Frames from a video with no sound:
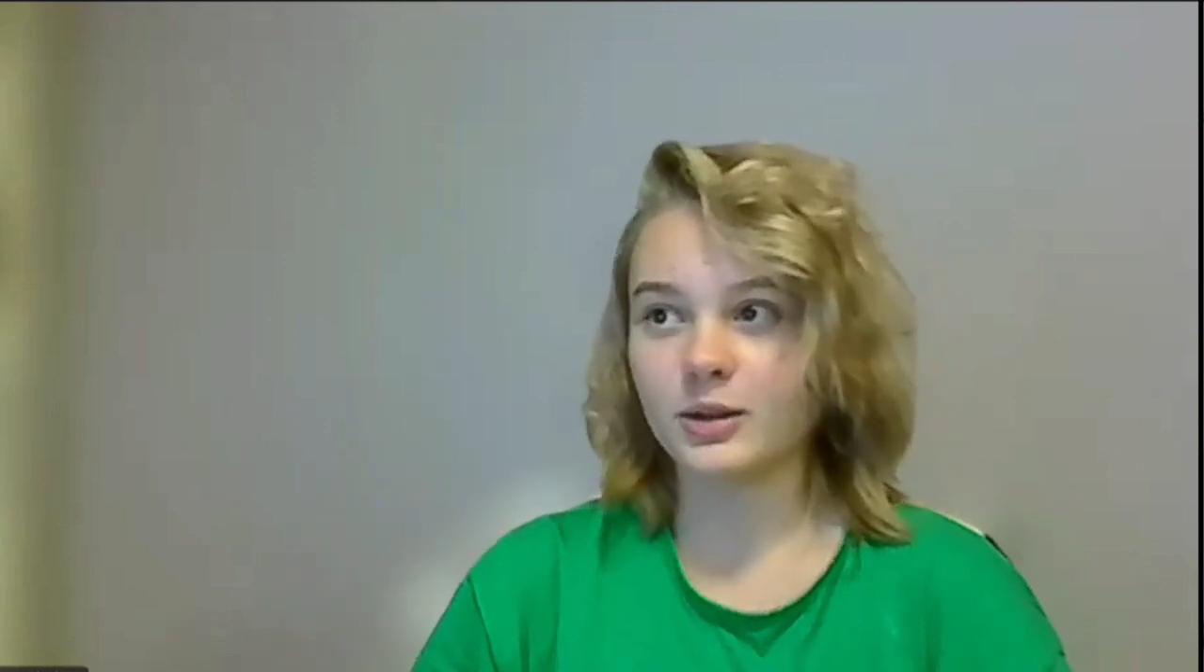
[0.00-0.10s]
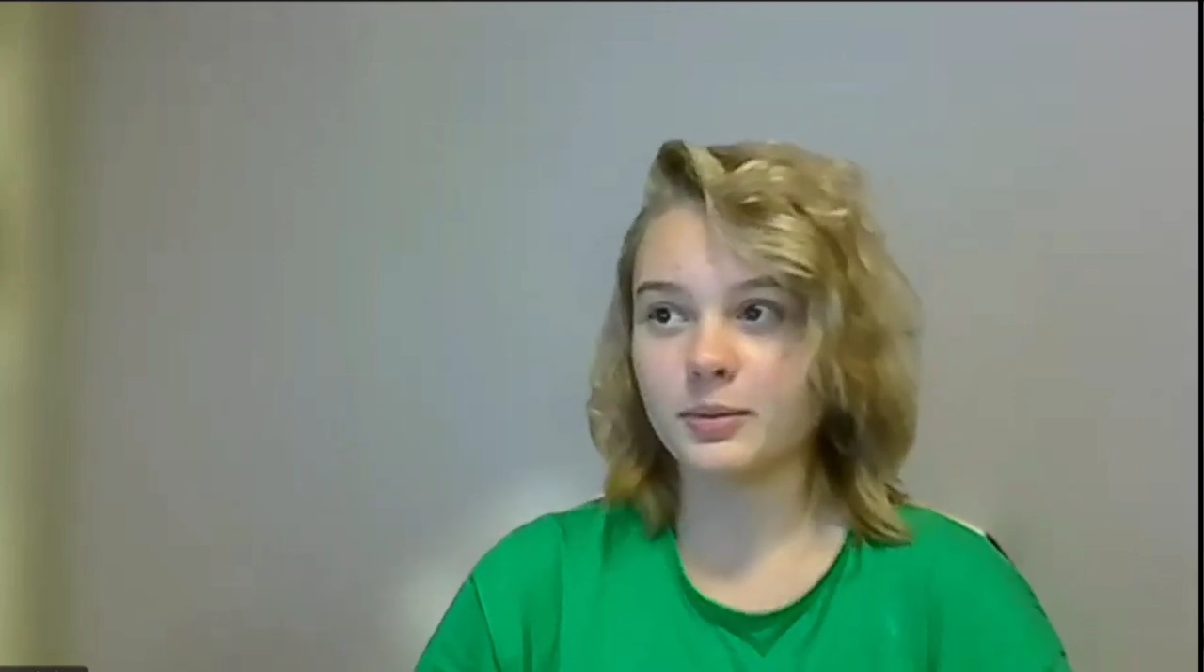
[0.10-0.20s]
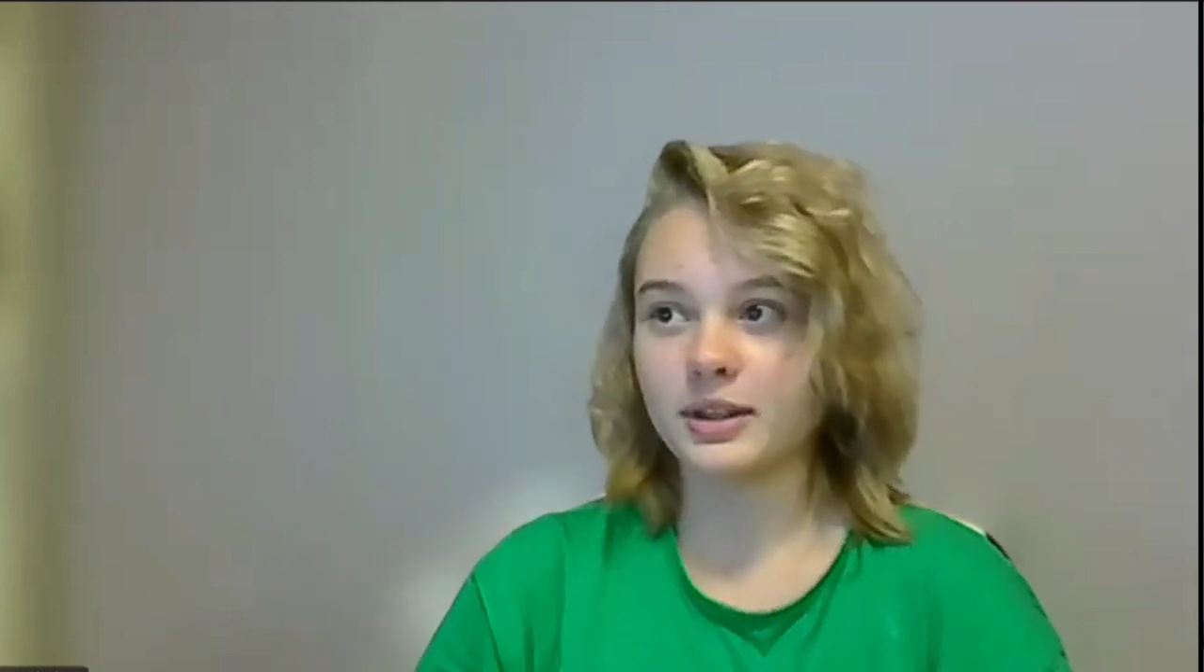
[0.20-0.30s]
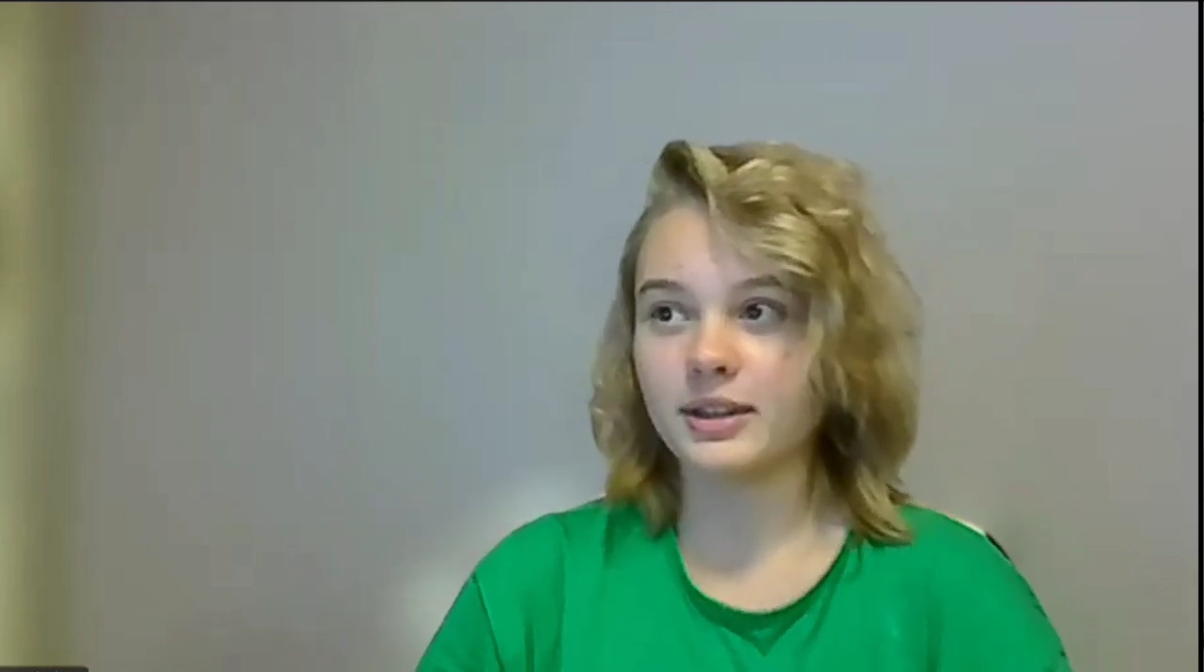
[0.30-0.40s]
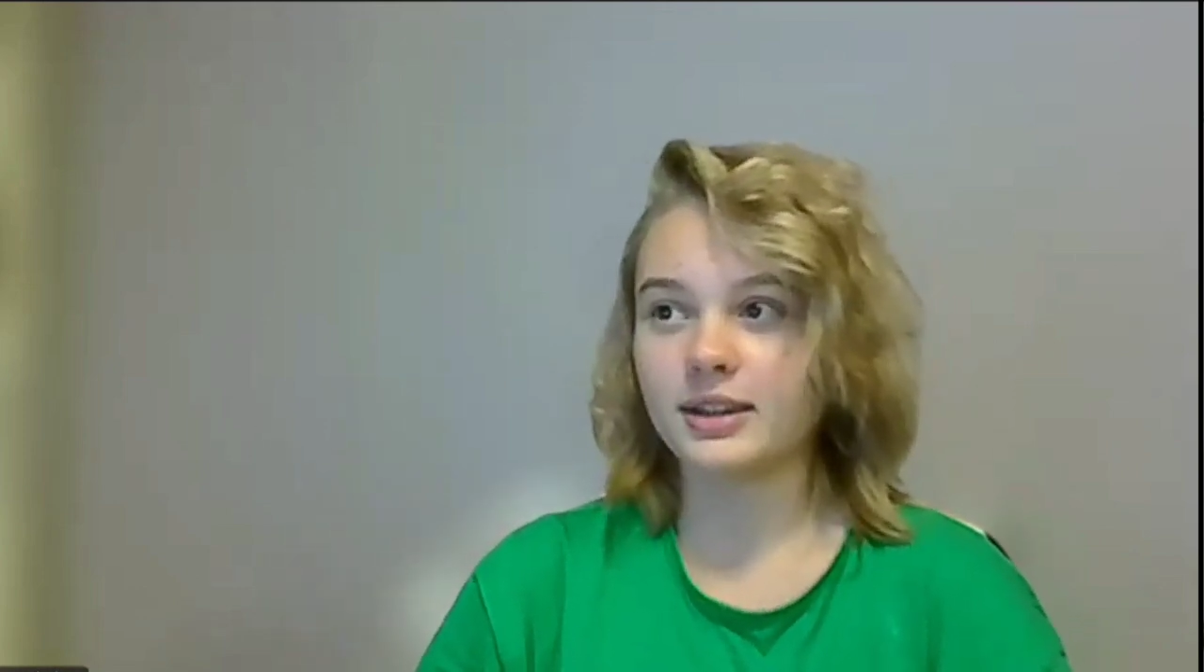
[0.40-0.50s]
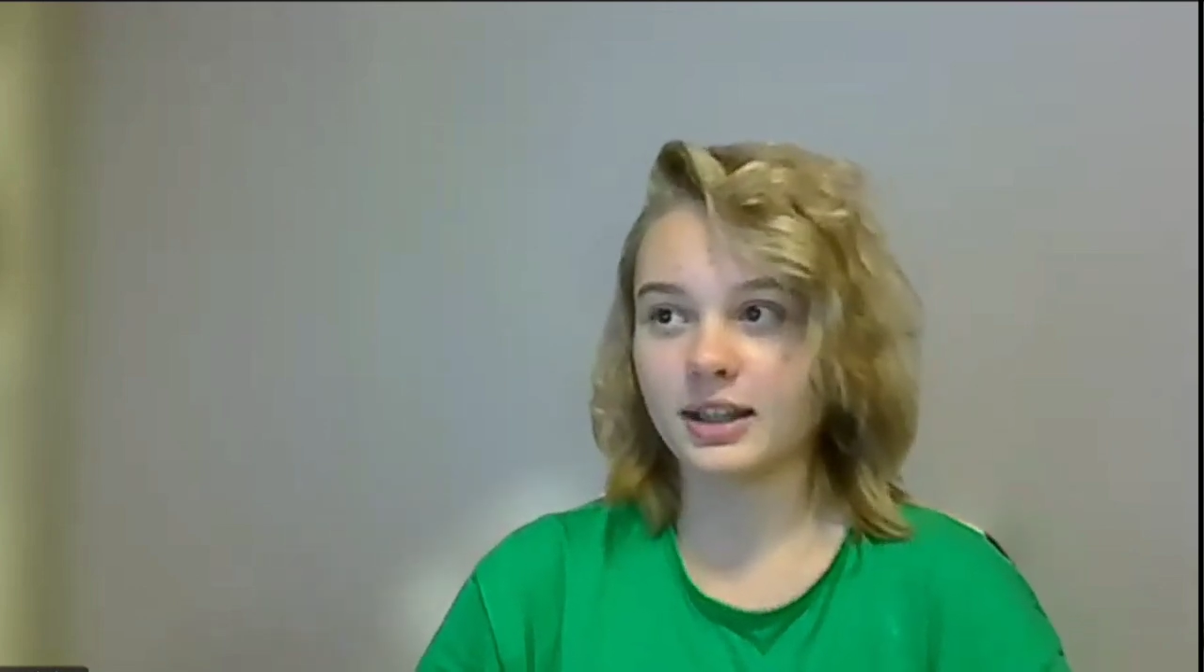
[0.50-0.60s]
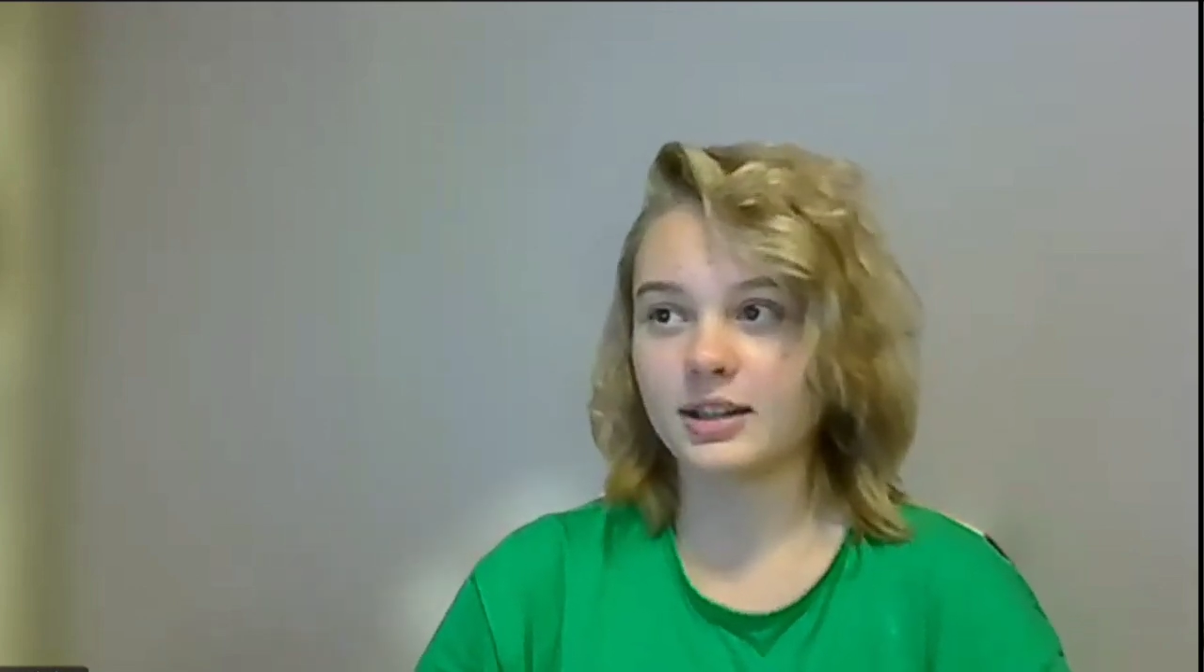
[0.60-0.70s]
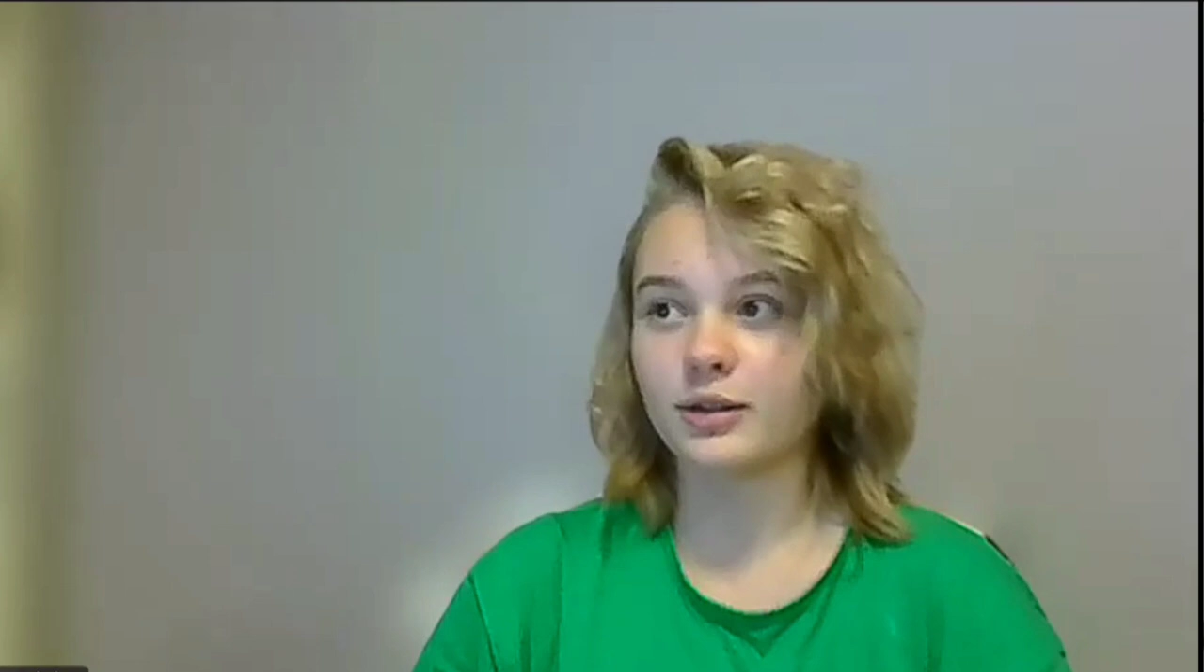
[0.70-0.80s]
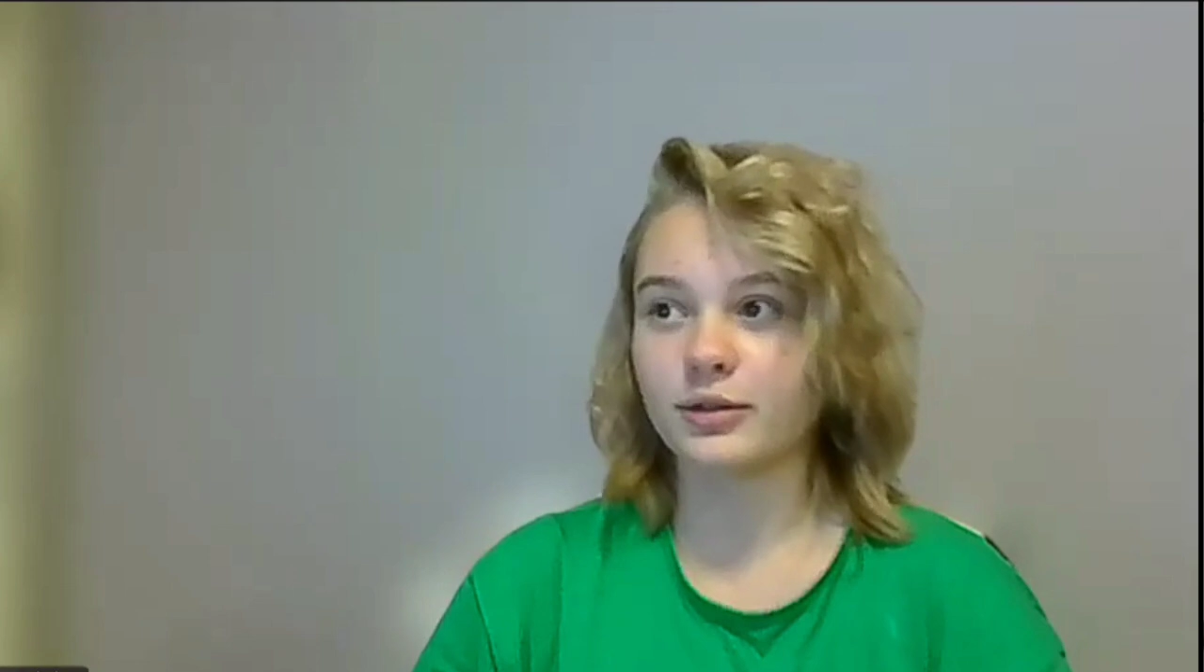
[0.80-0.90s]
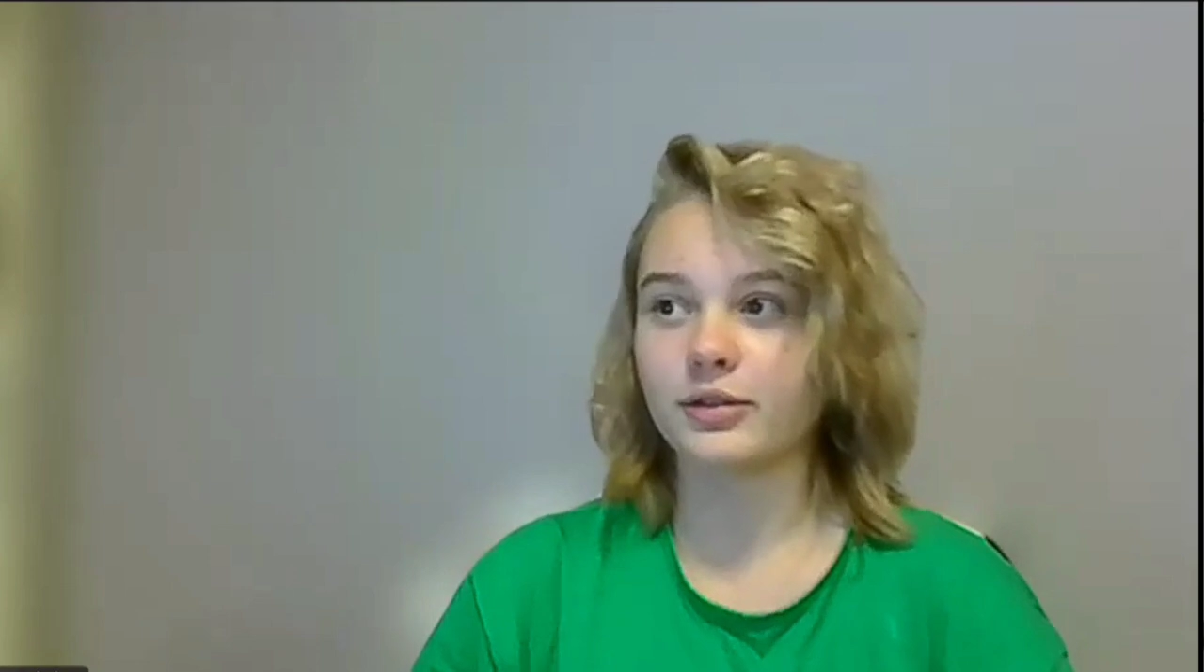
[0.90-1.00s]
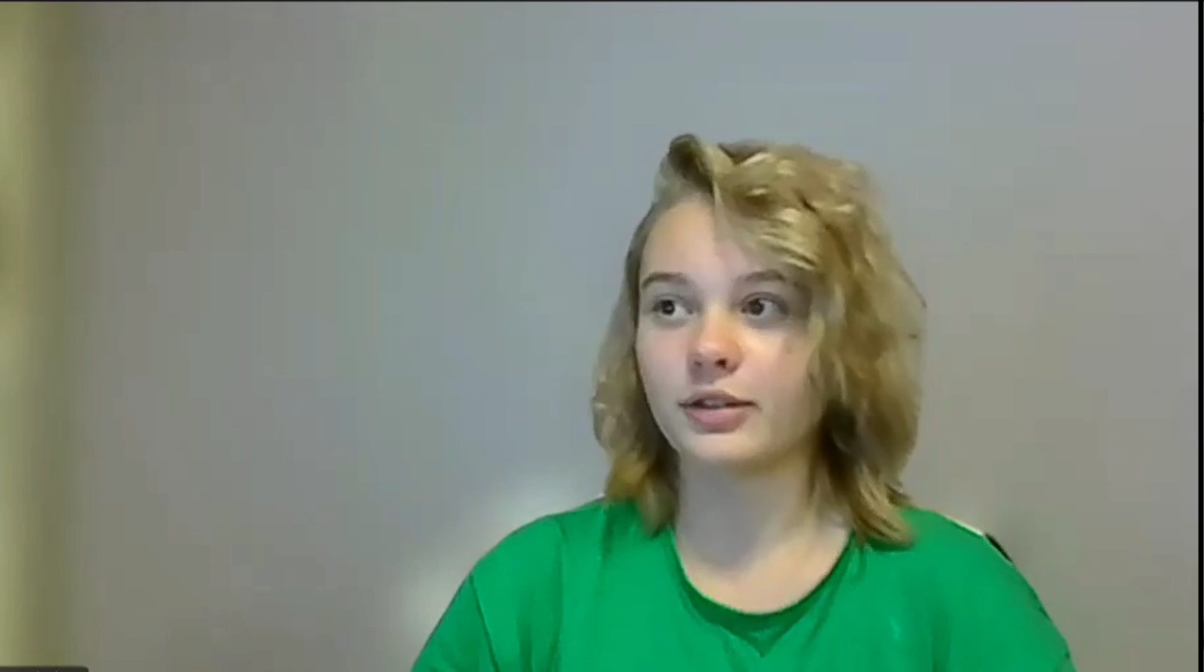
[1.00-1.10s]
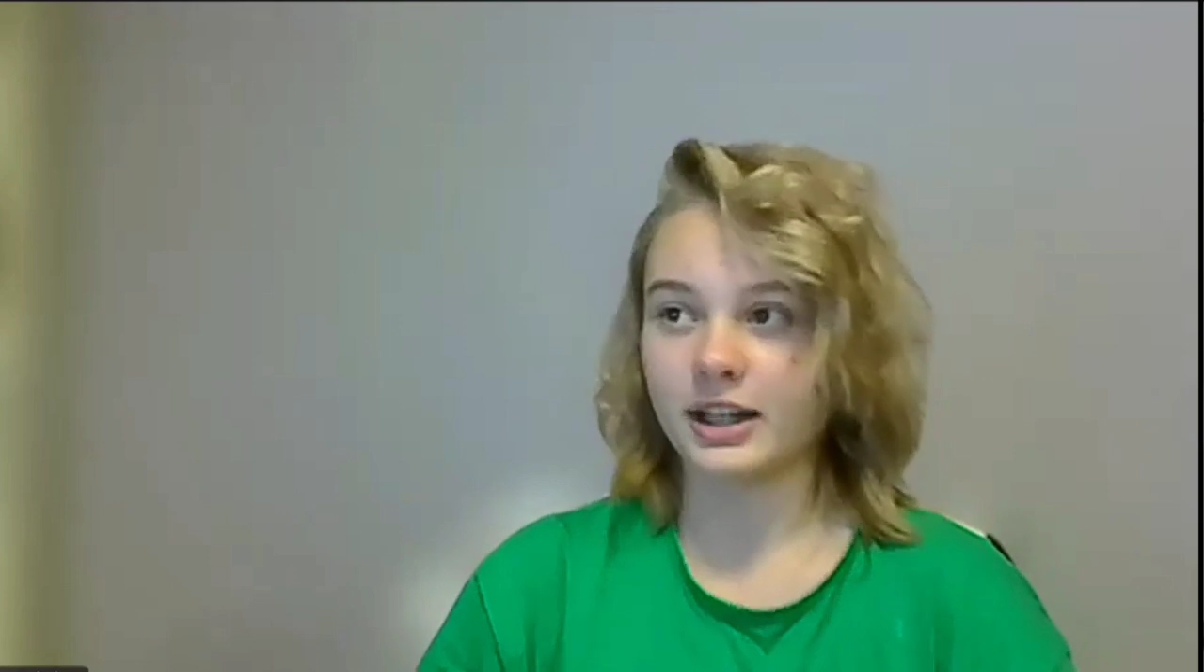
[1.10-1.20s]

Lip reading: to be trained off of